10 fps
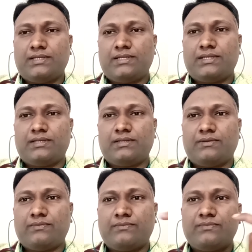
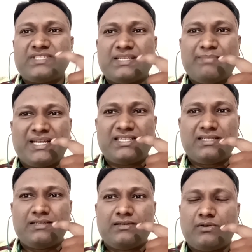some
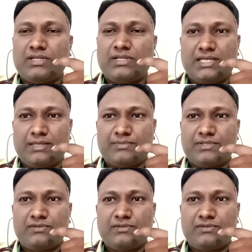bacteria are in the gums.